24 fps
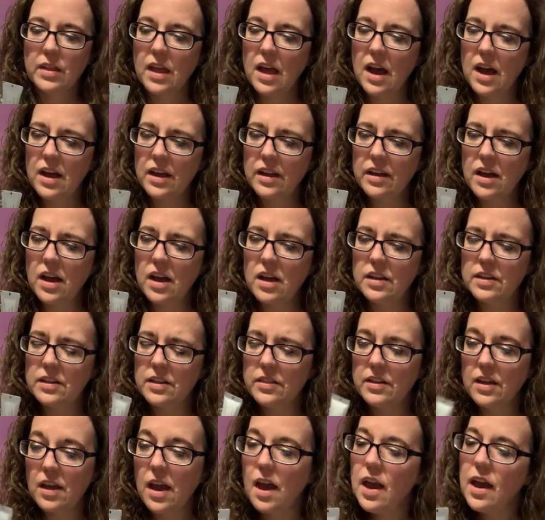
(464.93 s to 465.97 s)
I got
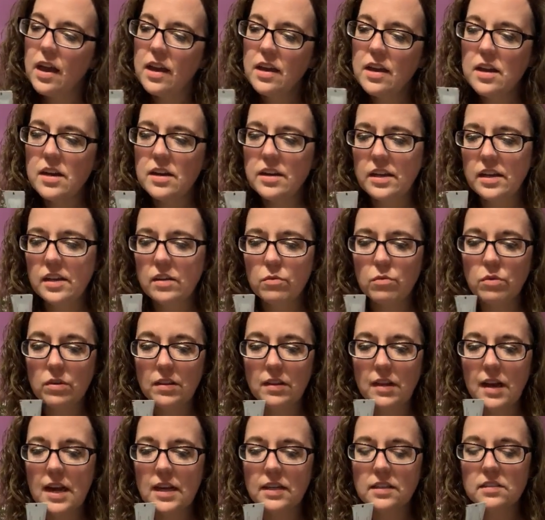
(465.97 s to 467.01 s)
the Hey Honey
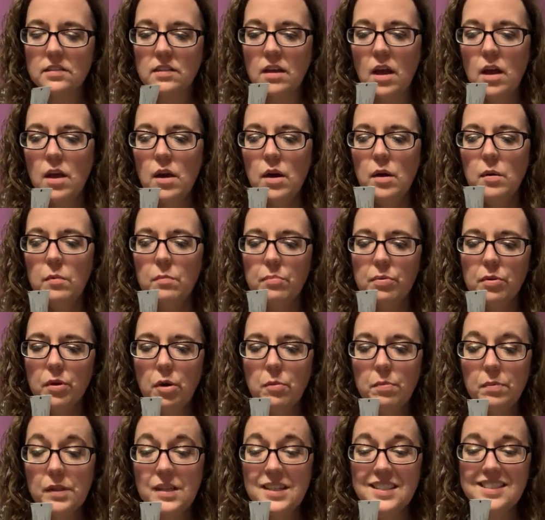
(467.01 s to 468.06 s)
Relax
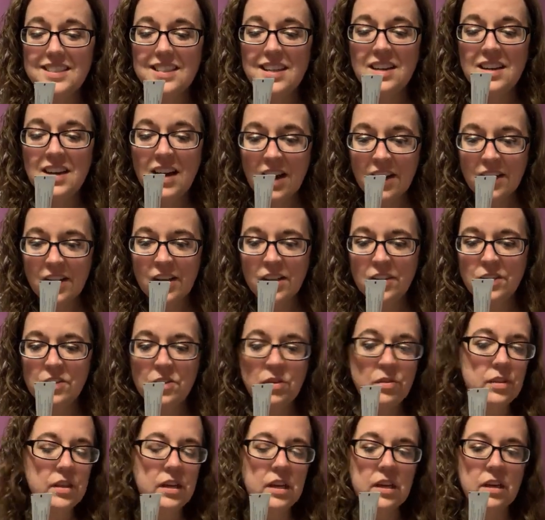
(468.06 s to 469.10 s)
Propolis and Honey
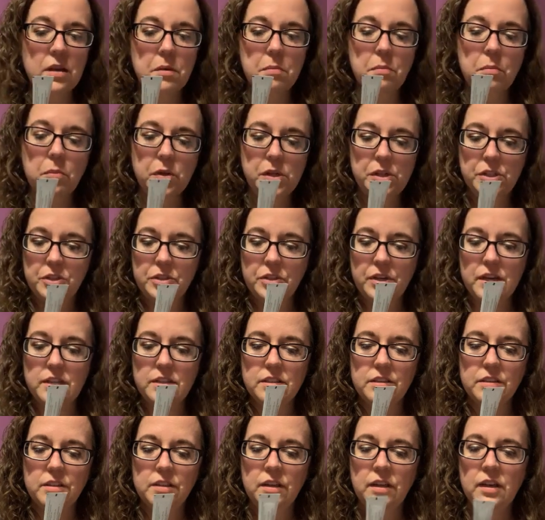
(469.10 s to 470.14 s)
Soothing
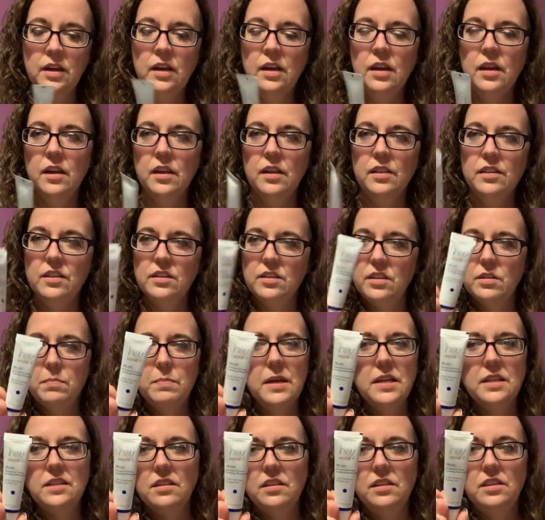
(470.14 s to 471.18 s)
Moisturizer. This is
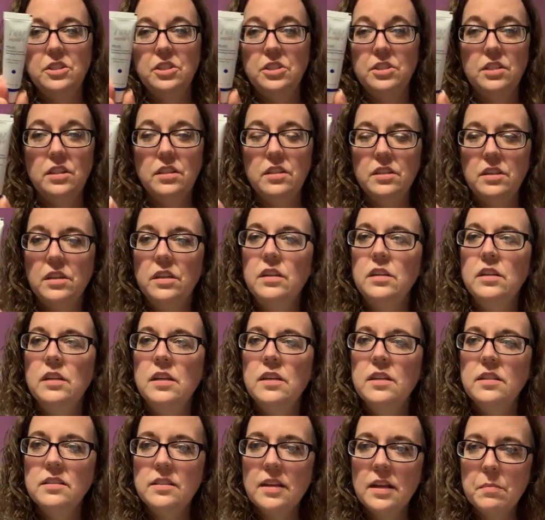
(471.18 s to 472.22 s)
basically just a little
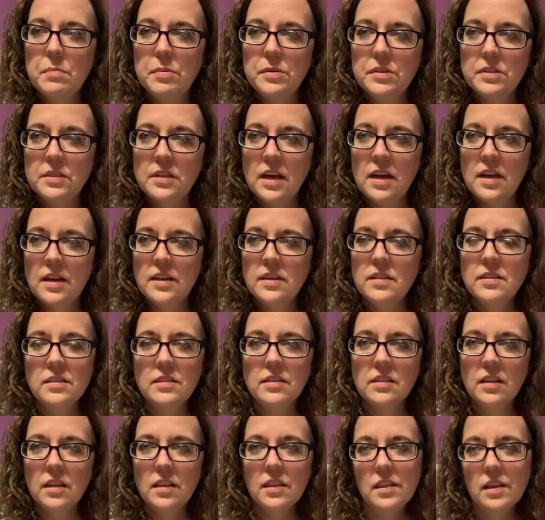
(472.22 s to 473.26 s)
sample
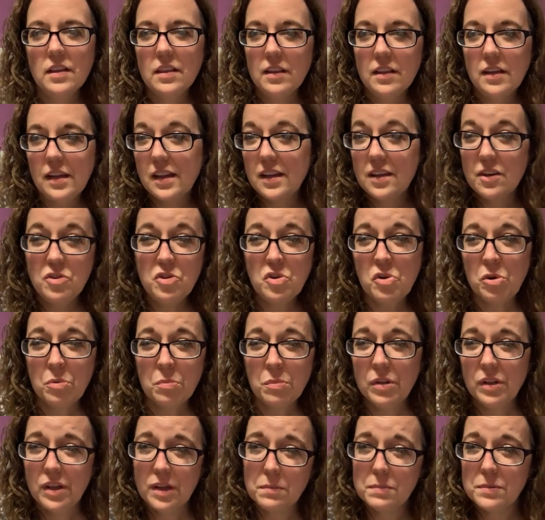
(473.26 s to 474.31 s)
size, the like
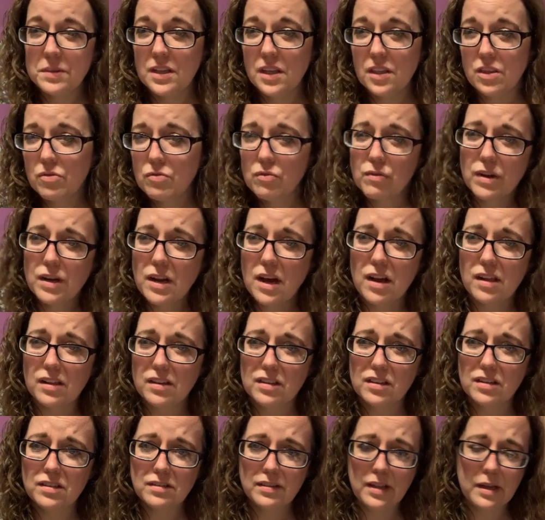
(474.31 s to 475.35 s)
normal Ipsy
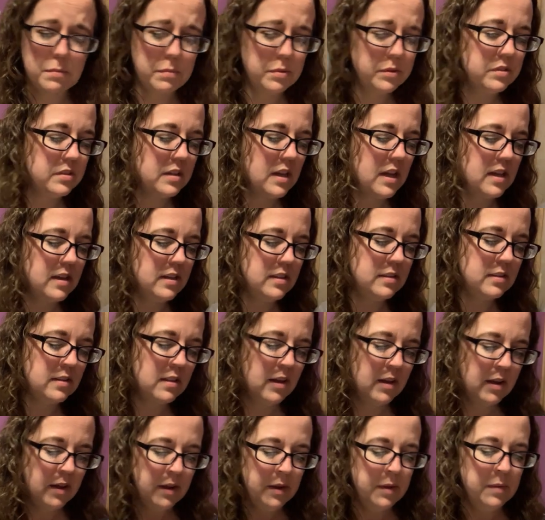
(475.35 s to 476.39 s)
$3 sample size.
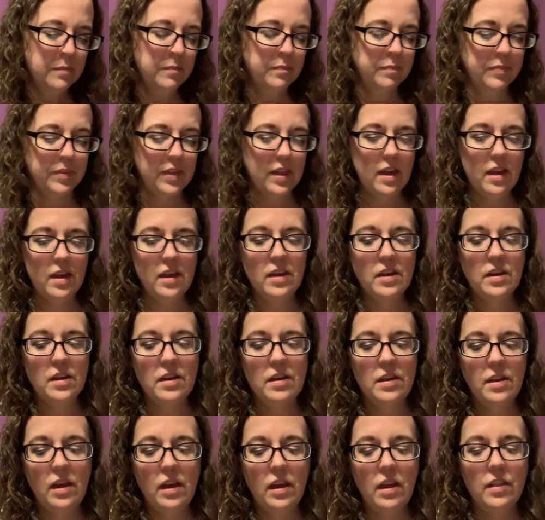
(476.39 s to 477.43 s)

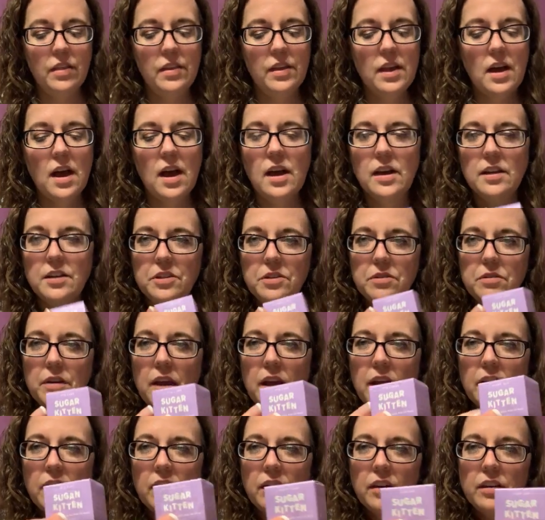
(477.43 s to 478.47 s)
And the I Do
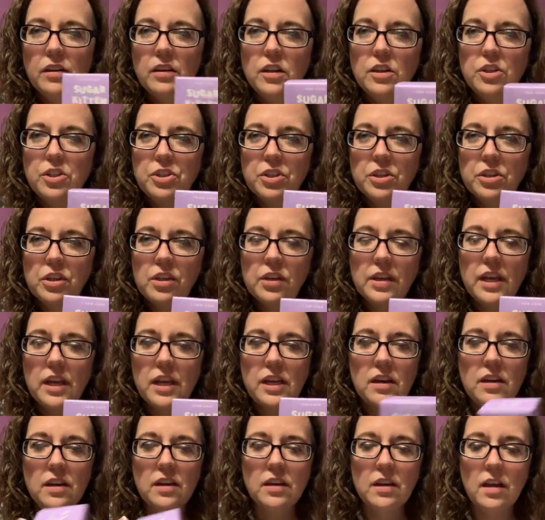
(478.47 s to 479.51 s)
Care Sugar
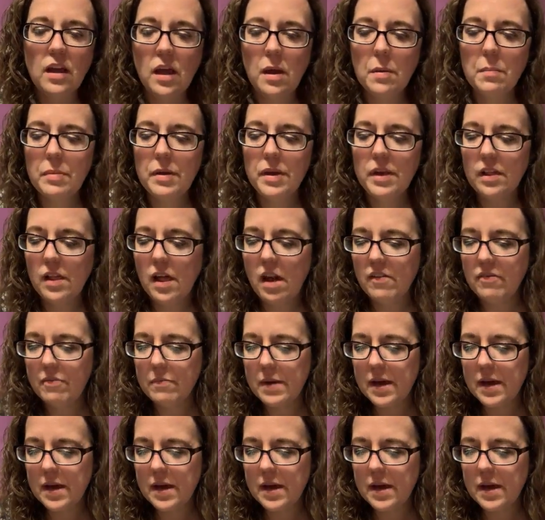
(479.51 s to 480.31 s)
Kitten Peel Off